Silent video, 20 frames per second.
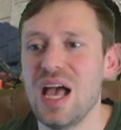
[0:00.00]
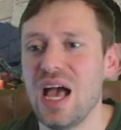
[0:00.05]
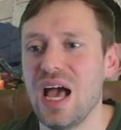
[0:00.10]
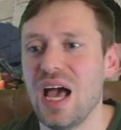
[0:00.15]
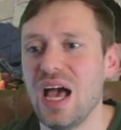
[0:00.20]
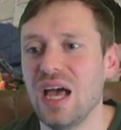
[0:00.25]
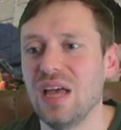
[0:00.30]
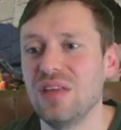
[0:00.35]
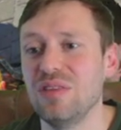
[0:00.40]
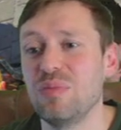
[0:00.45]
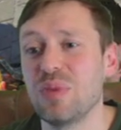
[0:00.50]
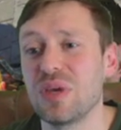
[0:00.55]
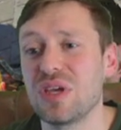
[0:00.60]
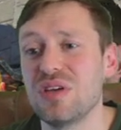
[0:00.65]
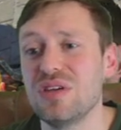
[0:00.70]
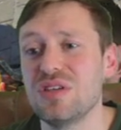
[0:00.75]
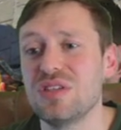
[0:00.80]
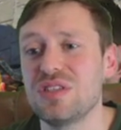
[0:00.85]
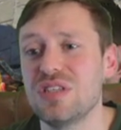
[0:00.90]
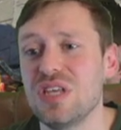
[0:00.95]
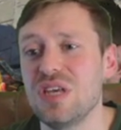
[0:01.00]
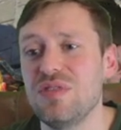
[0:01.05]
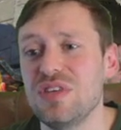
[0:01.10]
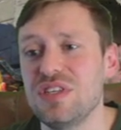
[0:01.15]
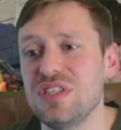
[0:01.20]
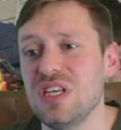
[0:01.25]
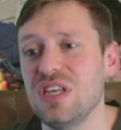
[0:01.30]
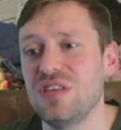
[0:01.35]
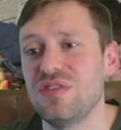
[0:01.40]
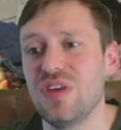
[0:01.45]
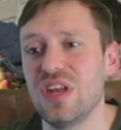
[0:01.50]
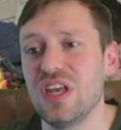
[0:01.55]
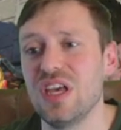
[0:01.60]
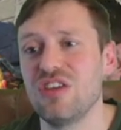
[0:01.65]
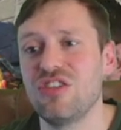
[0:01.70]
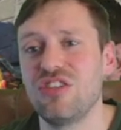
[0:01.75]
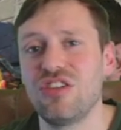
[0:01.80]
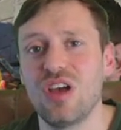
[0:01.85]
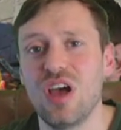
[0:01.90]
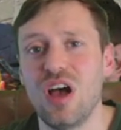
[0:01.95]
And because CVC's
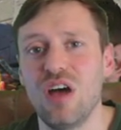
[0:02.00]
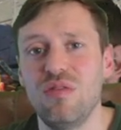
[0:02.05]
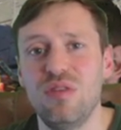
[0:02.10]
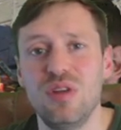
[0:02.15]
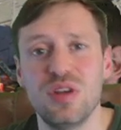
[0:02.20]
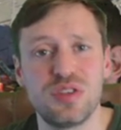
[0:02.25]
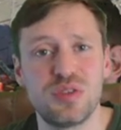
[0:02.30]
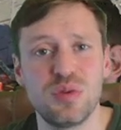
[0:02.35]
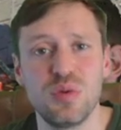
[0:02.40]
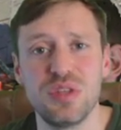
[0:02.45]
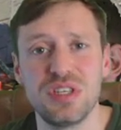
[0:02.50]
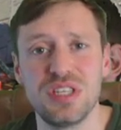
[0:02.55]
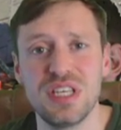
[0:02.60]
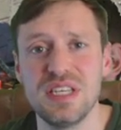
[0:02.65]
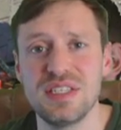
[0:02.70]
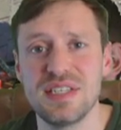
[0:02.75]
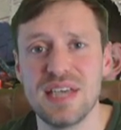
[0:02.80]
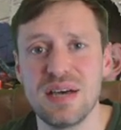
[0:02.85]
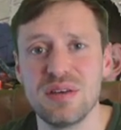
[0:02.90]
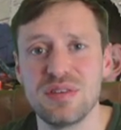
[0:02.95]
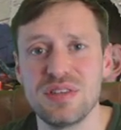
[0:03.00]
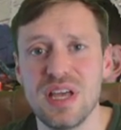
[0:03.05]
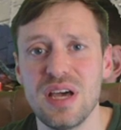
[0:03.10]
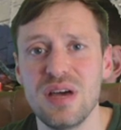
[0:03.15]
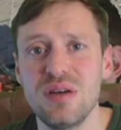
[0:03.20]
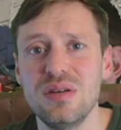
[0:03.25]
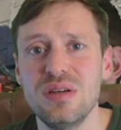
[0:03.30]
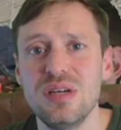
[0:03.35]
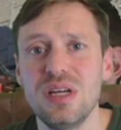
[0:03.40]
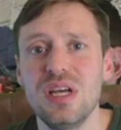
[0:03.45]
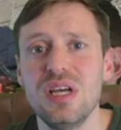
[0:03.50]
finished, I've lost all the details now.